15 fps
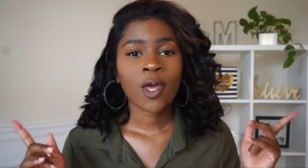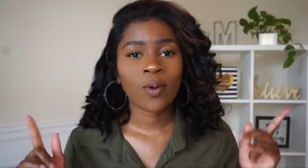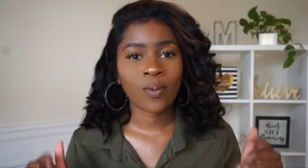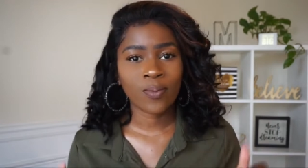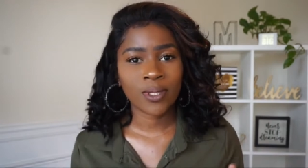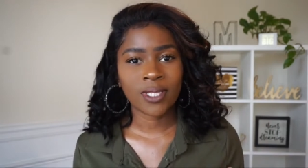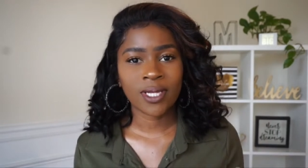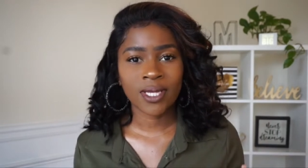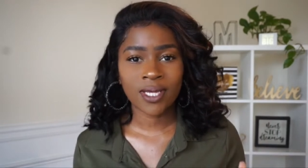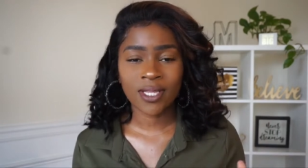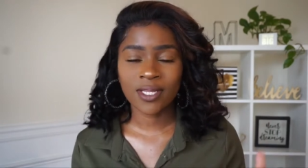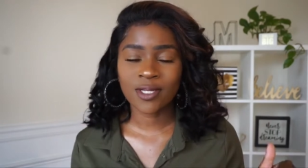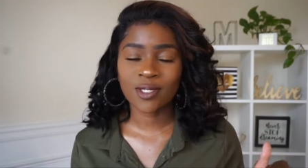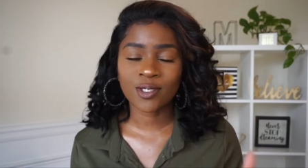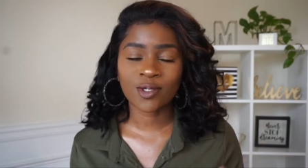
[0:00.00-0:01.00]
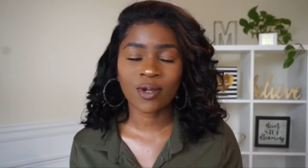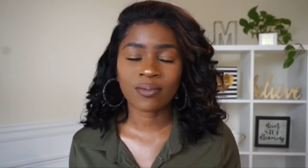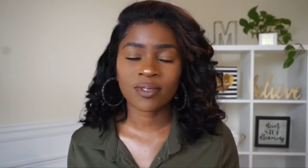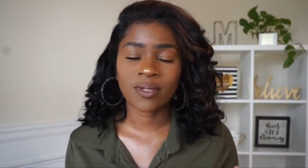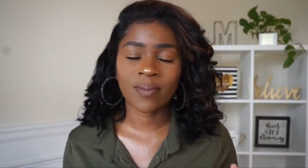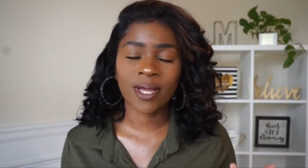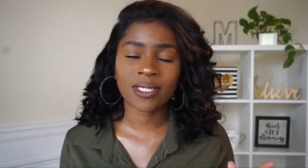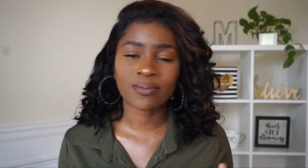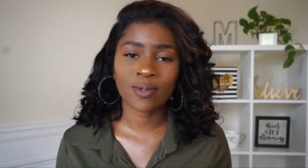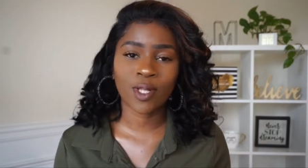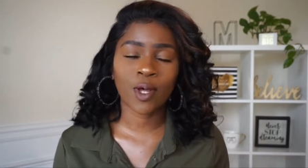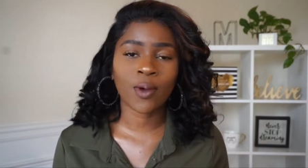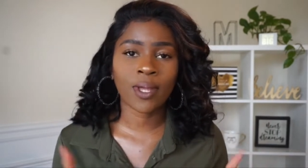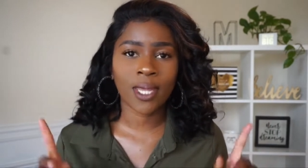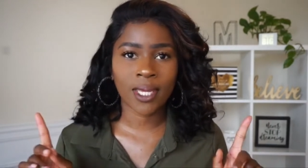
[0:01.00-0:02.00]
It will be linked in the description box
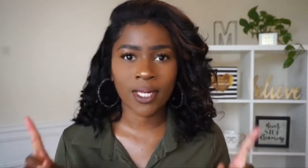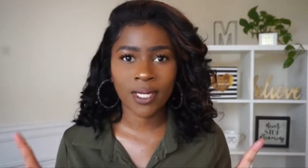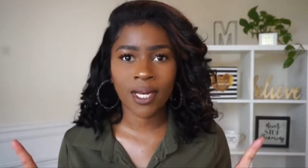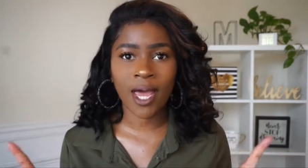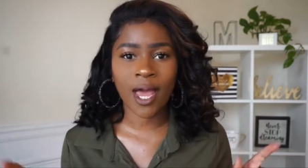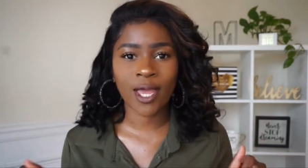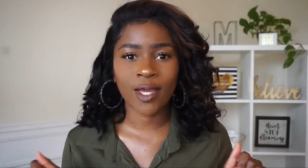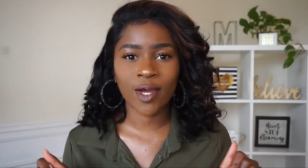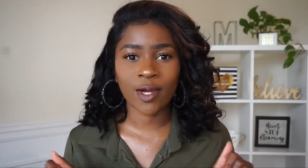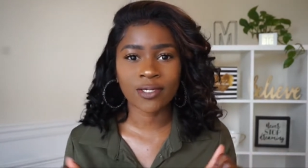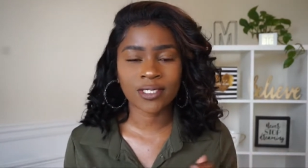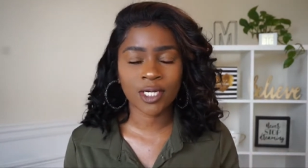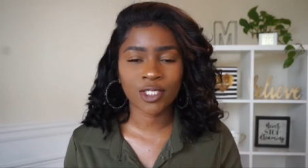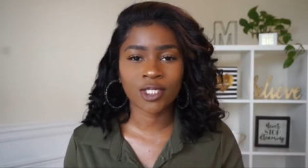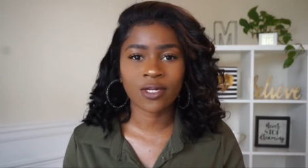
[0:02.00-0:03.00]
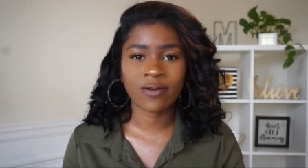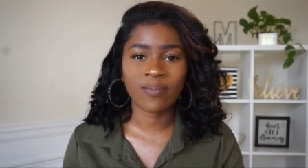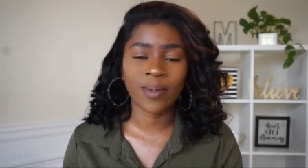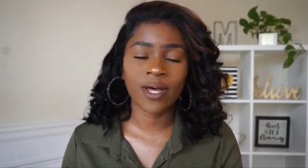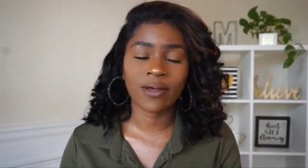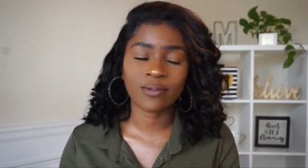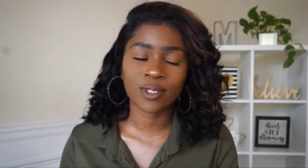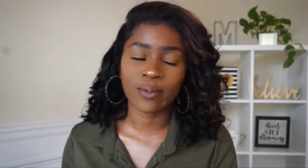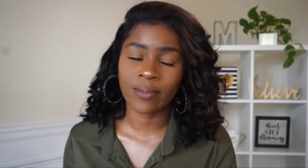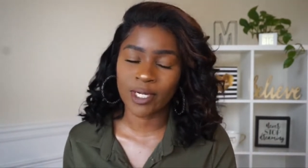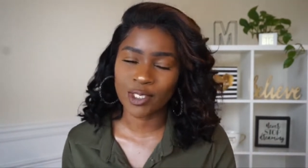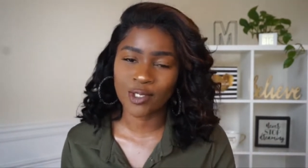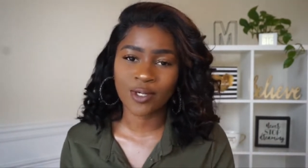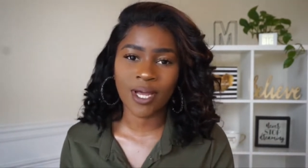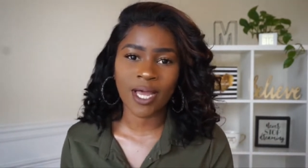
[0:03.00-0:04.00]
below and in the iCard section above. So
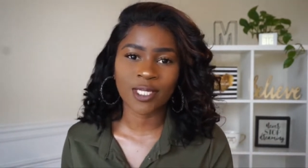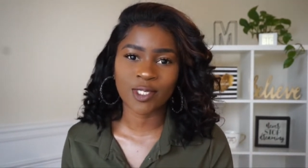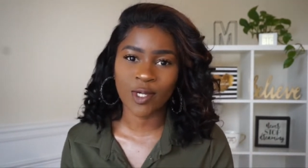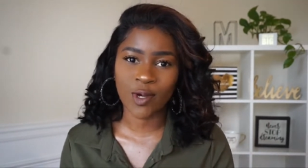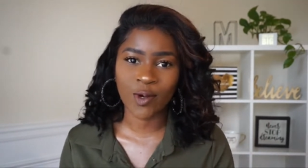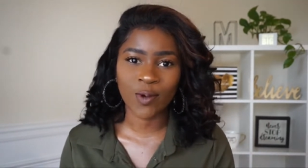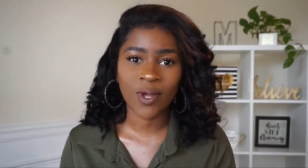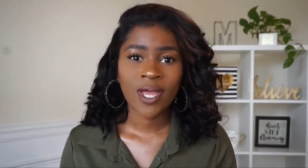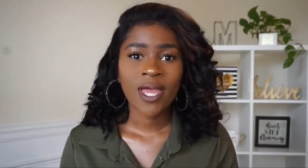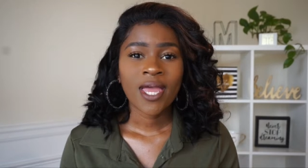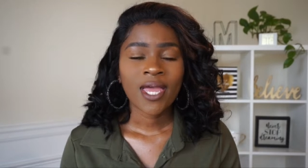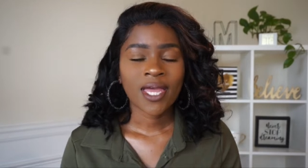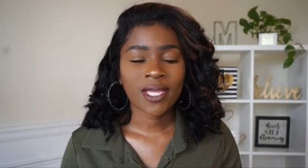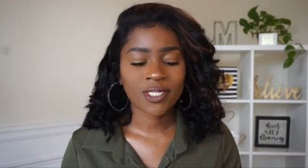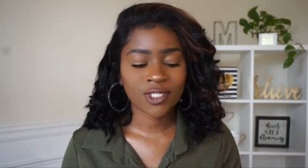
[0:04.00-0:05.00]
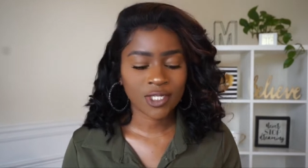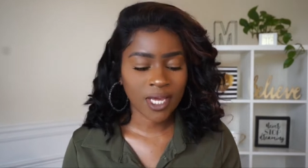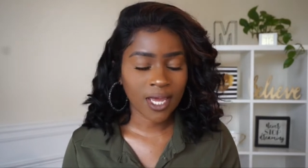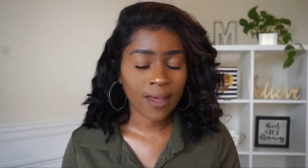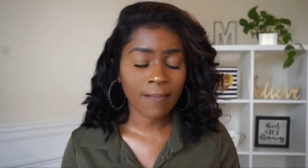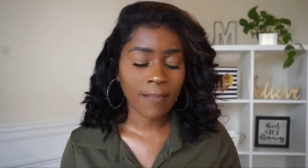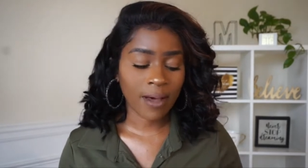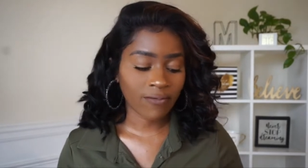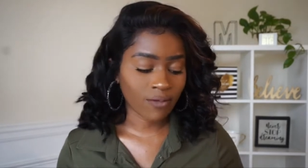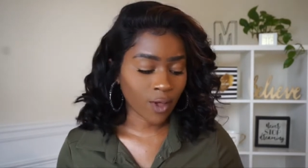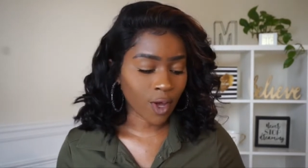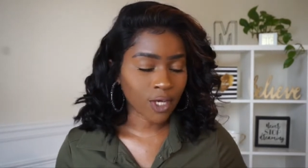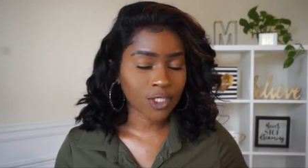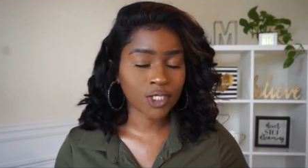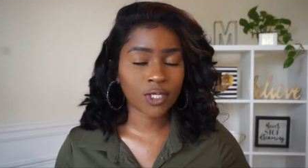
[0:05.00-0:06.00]
make sure you guys go and check my
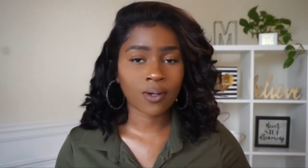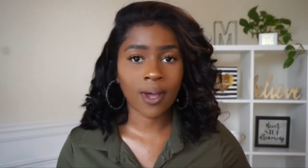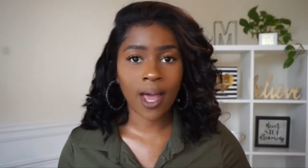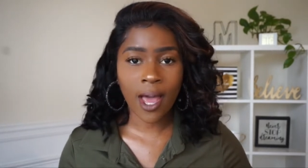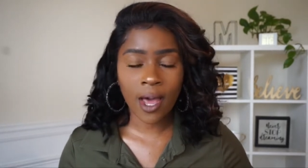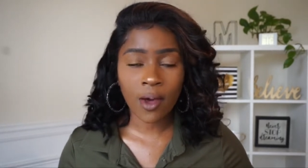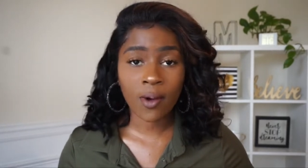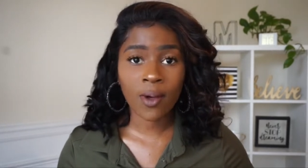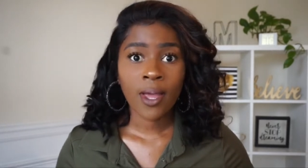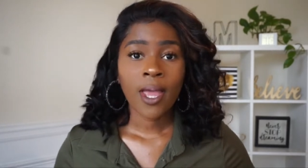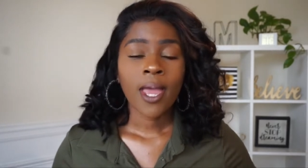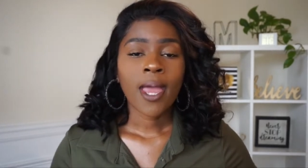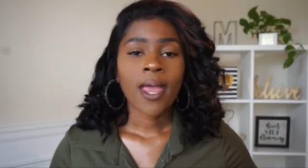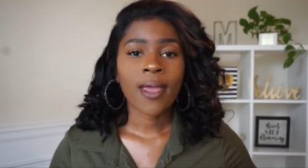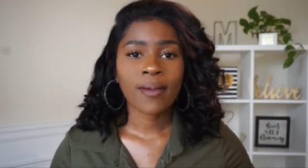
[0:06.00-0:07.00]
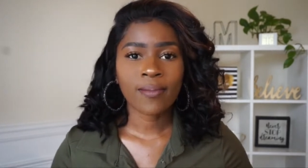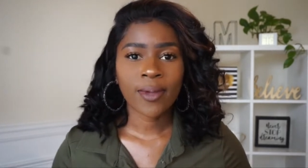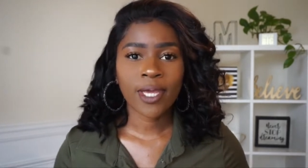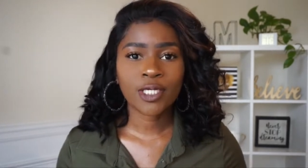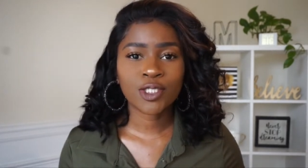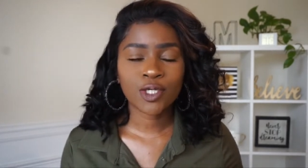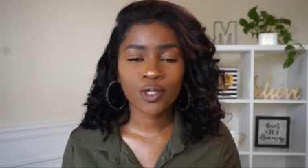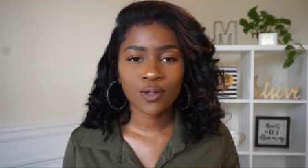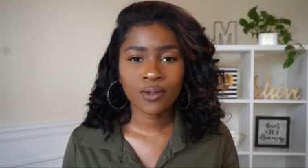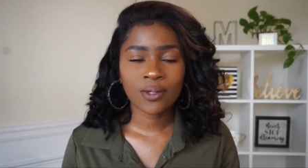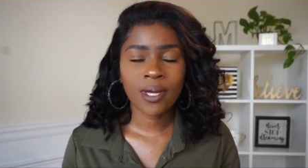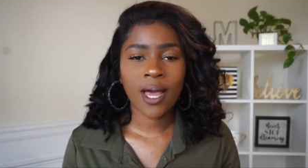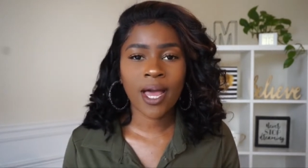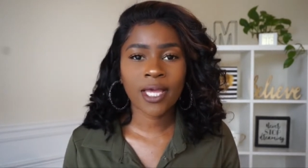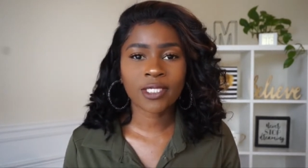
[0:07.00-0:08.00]
vlog channel out. And make sure you
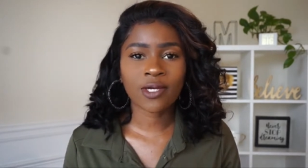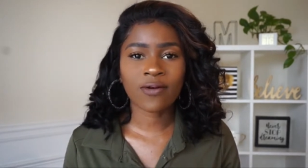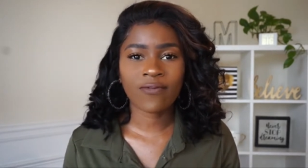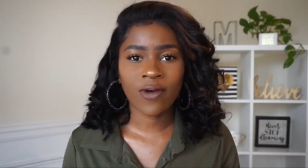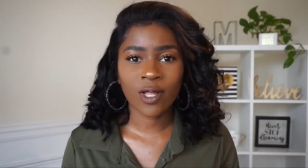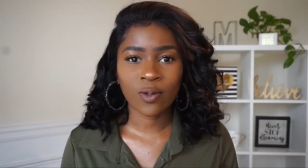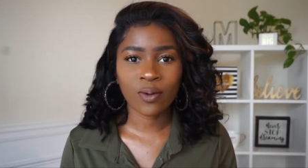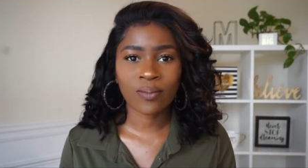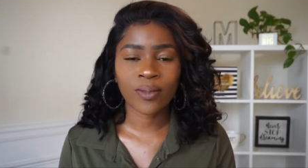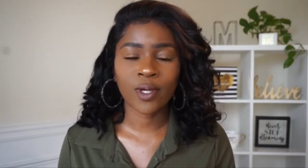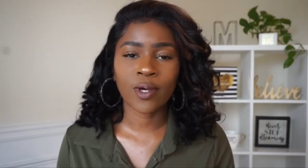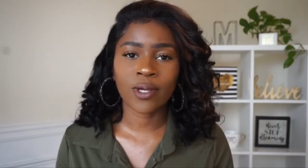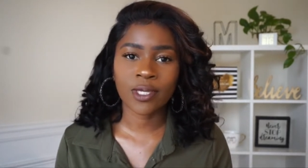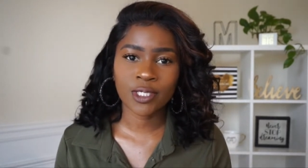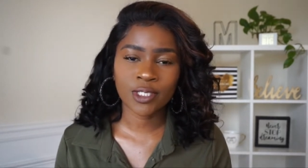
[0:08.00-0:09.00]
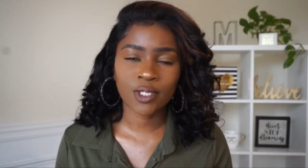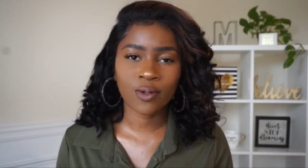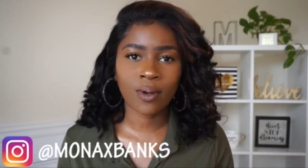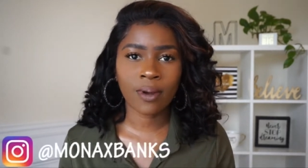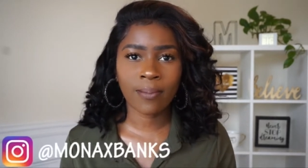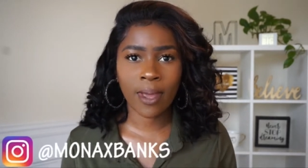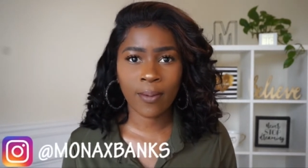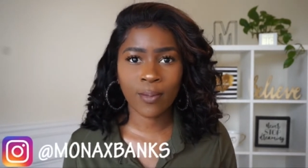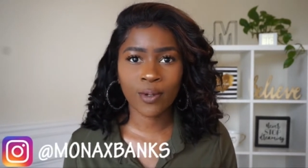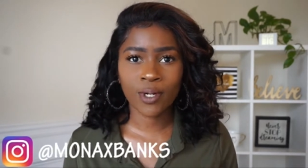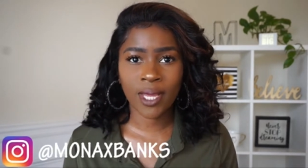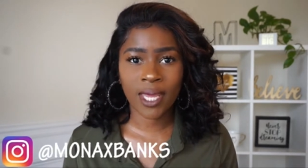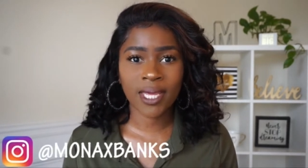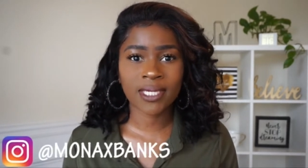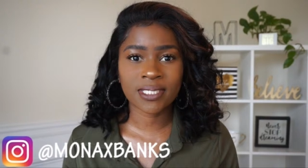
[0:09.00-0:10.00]
guys are following me on Instagram at
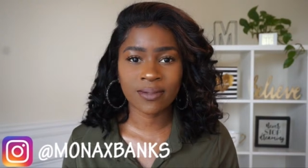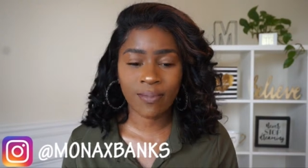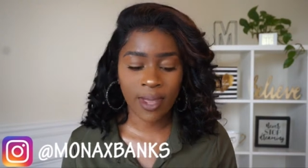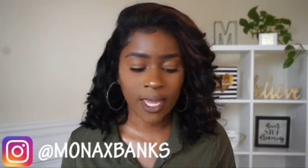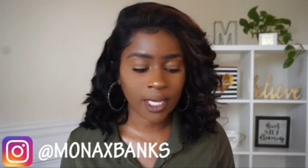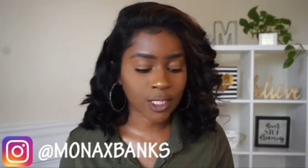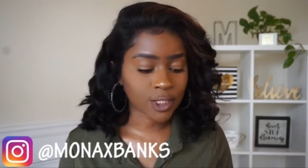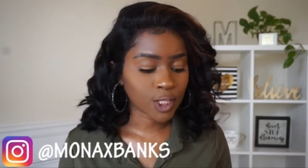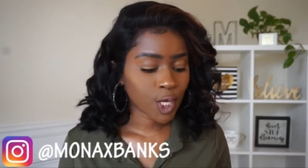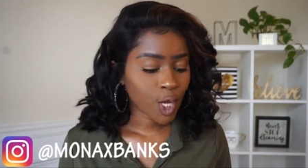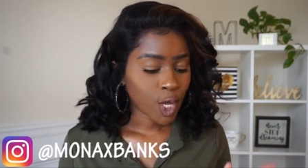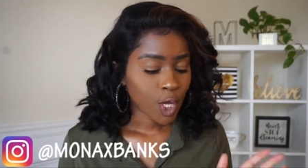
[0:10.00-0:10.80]
MonaXBanks.